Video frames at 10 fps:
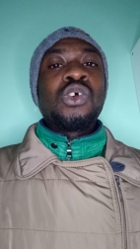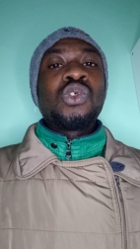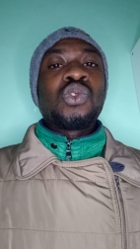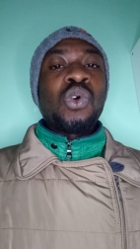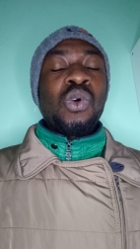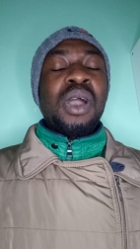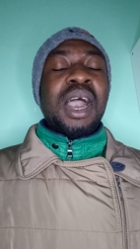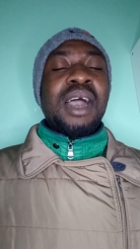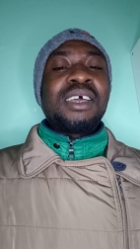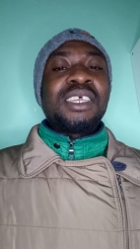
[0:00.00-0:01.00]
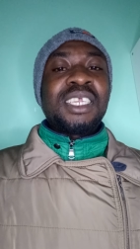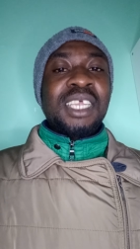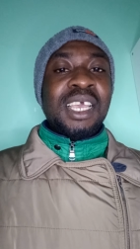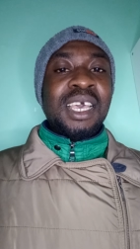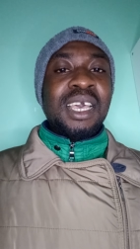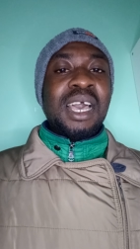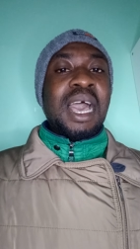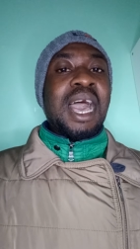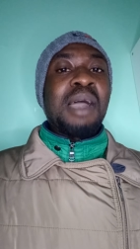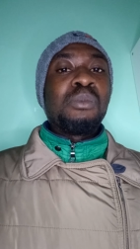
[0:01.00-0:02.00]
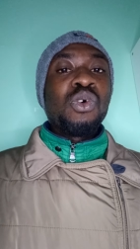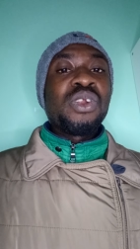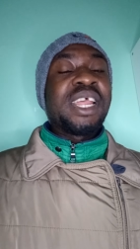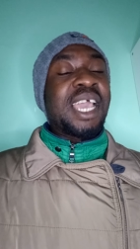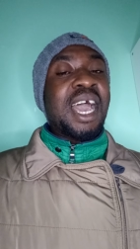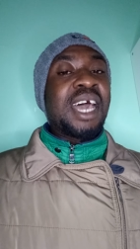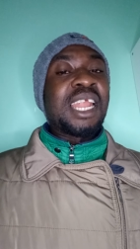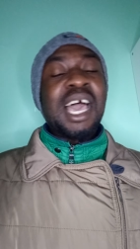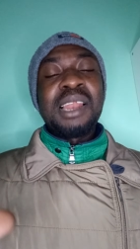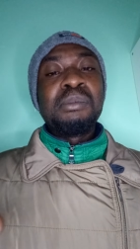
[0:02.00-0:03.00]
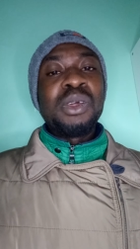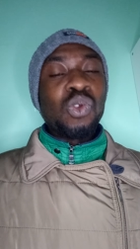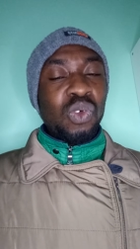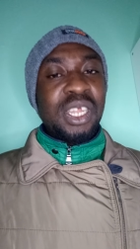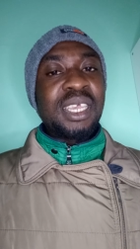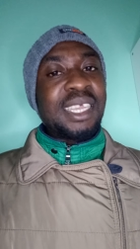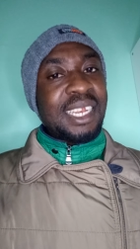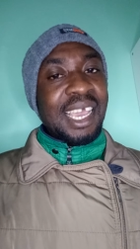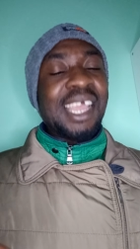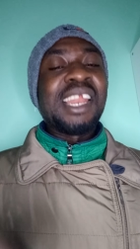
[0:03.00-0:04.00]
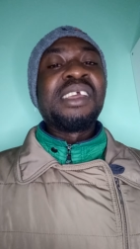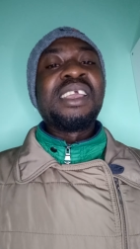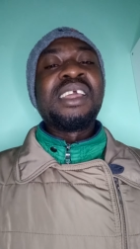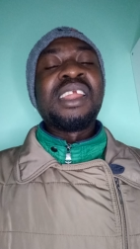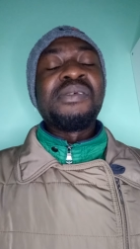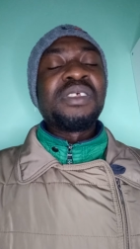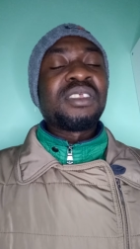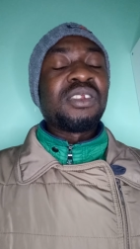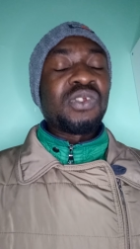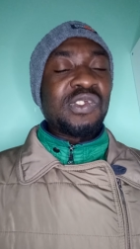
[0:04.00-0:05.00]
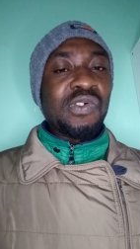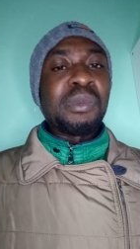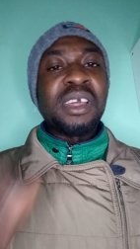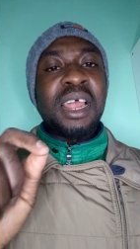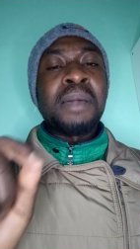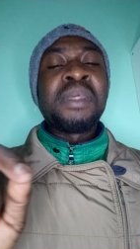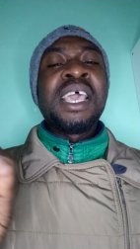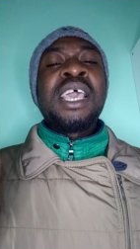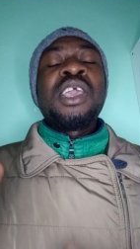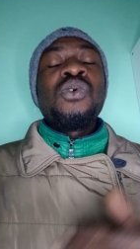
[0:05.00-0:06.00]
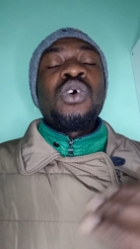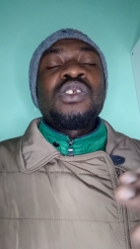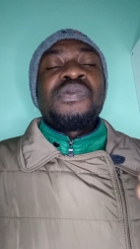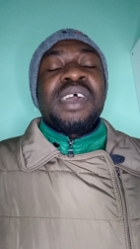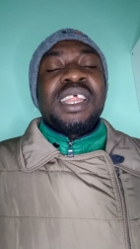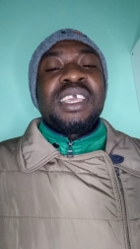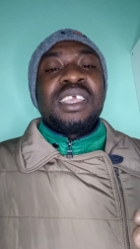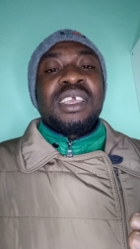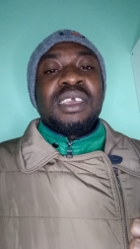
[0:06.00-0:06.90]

So Sheikh Abu Rehan al-Biruni in the 11th century from Iran, he was very